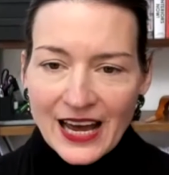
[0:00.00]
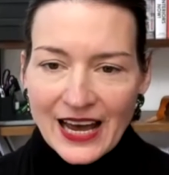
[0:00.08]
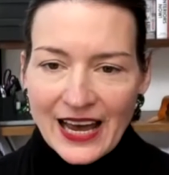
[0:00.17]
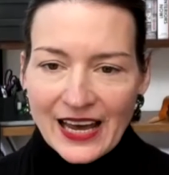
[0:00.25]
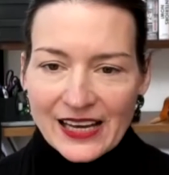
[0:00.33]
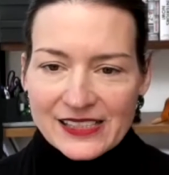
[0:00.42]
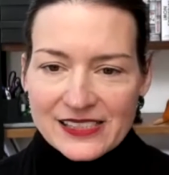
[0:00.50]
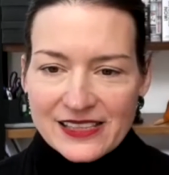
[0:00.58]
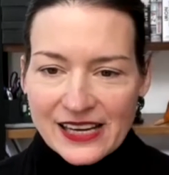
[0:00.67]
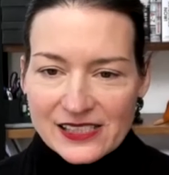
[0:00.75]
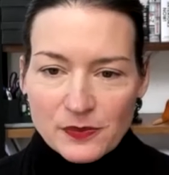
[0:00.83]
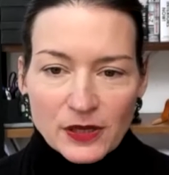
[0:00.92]
And
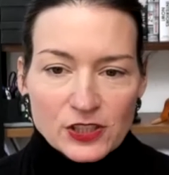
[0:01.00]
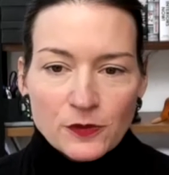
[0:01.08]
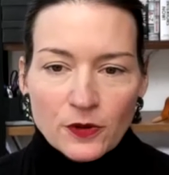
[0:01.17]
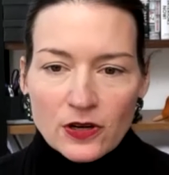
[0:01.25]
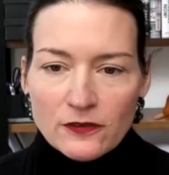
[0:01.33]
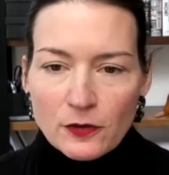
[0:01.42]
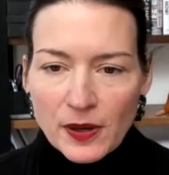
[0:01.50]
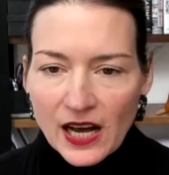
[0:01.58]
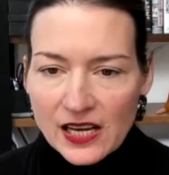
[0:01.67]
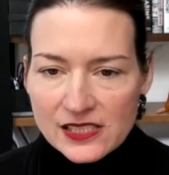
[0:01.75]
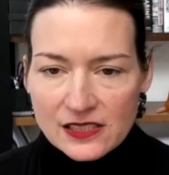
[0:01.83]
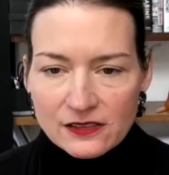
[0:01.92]
that's much more of a
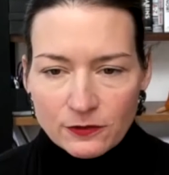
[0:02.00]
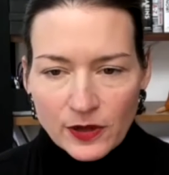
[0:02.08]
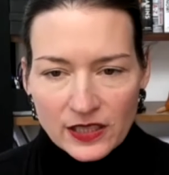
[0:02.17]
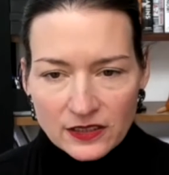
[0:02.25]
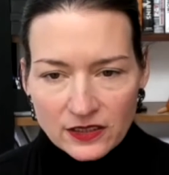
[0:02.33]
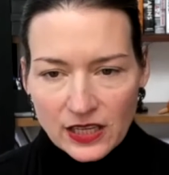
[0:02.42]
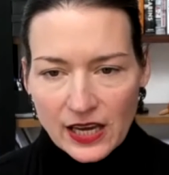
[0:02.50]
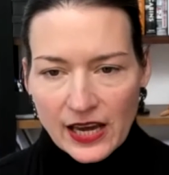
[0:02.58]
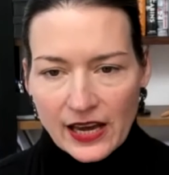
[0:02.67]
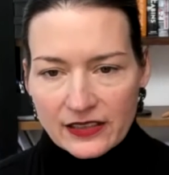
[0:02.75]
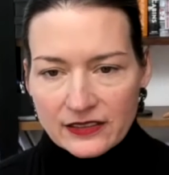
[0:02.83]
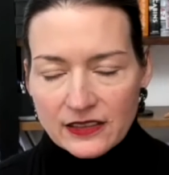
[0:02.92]
positive way to look
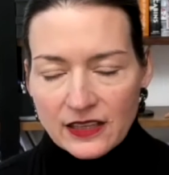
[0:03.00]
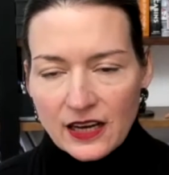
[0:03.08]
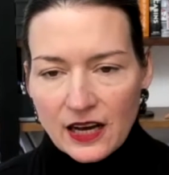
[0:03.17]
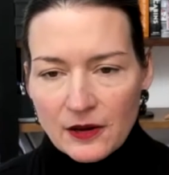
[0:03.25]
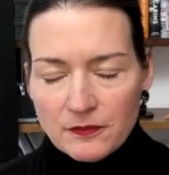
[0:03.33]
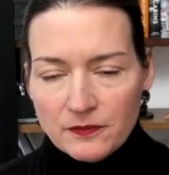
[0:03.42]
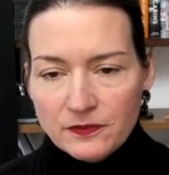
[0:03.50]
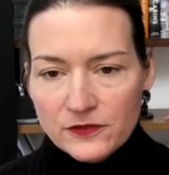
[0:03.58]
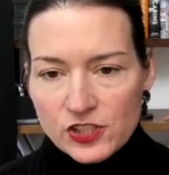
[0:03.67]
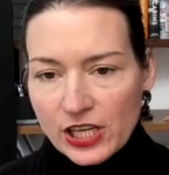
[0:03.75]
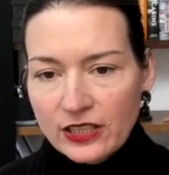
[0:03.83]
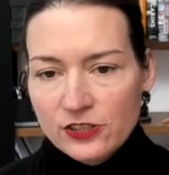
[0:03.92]
at
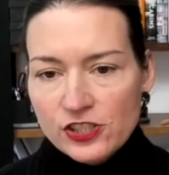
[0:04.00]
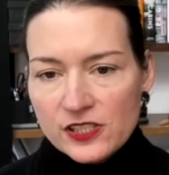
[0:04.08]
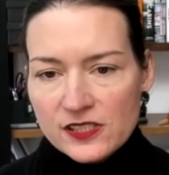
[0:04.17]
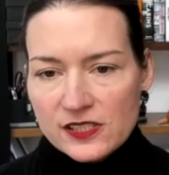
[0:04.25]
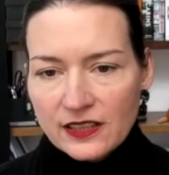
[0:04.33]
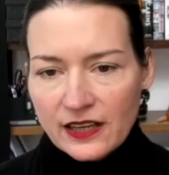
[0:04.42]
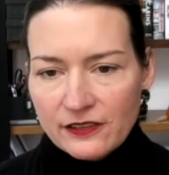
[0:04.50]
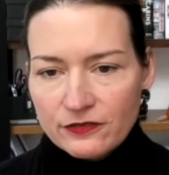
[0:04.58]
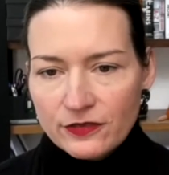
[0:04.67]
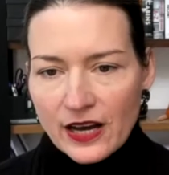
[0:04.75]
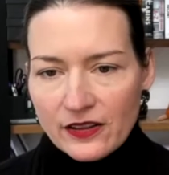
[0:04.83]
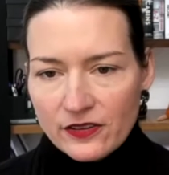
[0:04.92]
challenges in life
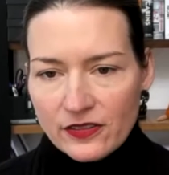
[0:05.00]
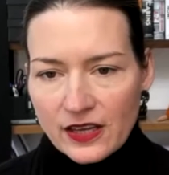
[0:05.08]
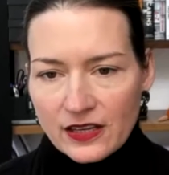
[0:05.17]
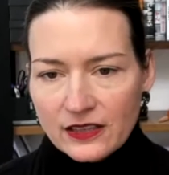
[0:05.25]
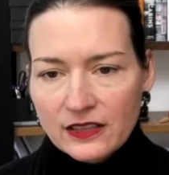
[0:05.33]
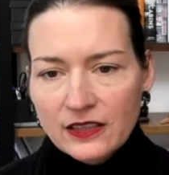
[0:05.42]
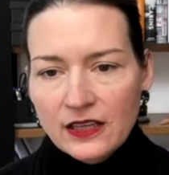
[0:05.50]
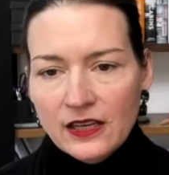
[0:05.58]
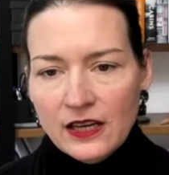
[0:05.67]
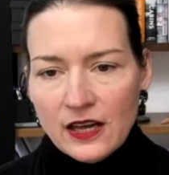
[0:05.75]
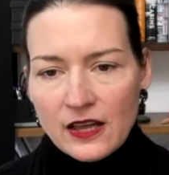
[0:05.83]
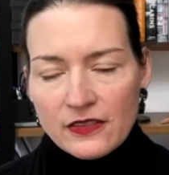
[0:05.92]
rather than
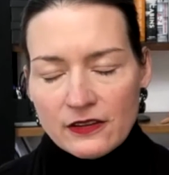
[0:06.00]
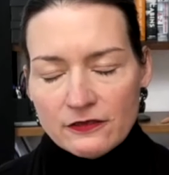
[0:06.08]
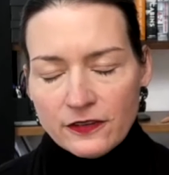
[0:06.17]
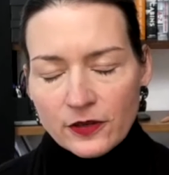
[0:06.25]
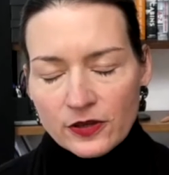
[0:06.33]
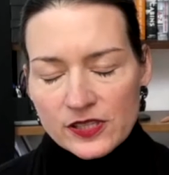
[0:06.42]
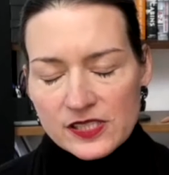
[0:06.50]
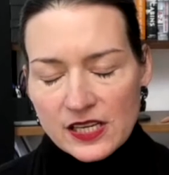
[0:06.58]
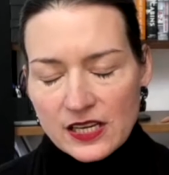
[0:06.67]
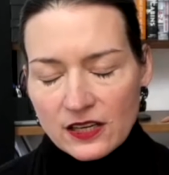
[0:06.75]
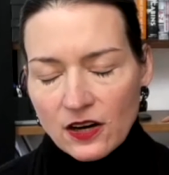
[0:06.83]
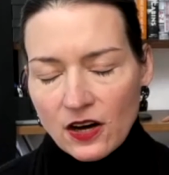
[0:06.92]

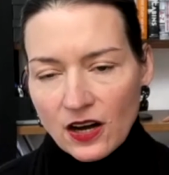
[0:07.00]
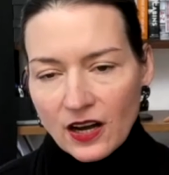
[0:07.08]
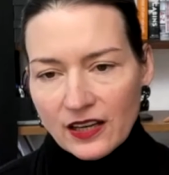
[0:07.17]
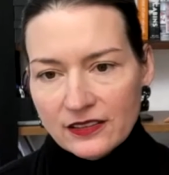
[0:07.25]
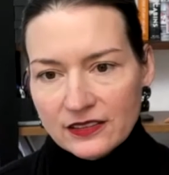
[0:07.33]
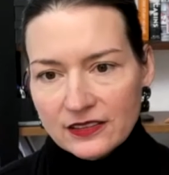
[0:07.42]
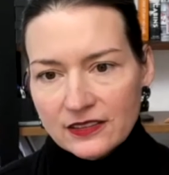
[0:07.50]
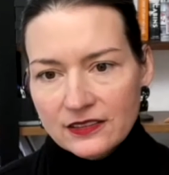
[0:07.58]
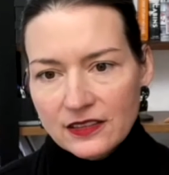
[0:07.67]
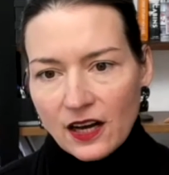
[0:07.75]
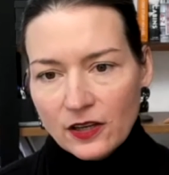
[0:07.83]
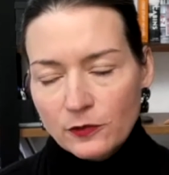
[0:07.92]
focusing on
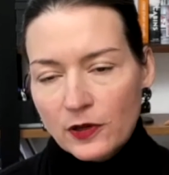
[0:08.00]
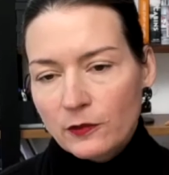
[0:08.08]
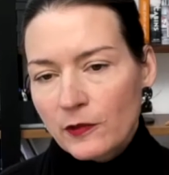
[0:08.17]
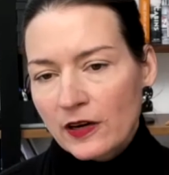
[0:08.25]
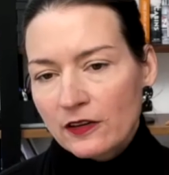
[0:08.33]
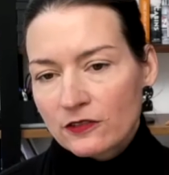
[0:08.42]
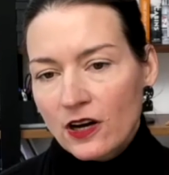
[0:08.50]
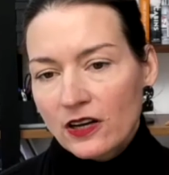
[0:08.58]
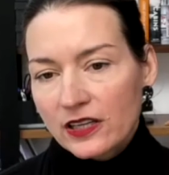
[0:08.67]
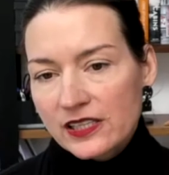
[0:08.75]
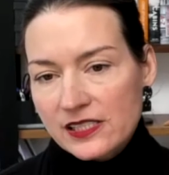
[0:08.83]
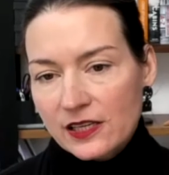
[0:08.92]
what went
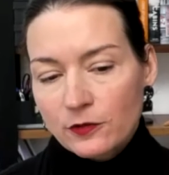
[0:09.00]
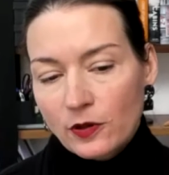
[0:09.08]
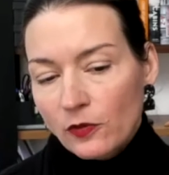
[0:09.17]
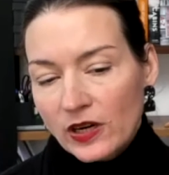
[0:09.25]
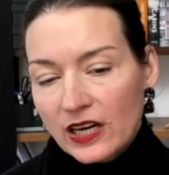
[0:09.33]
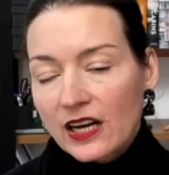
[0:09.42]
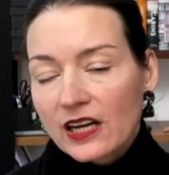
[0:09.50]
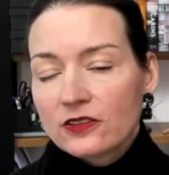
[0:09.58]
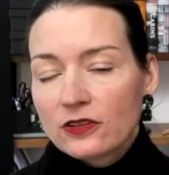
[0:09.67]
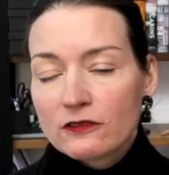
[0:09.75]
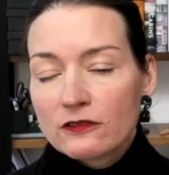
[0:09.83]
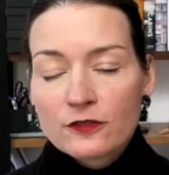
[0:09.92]
wrong. It's like, well, what did I
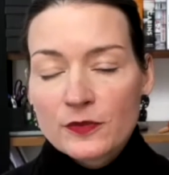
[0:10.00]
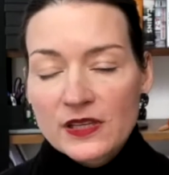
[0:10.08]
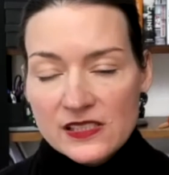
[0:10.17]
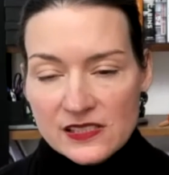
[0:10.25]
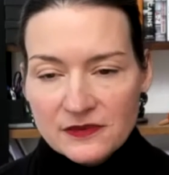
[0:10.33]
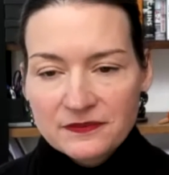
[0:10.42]
learn from this?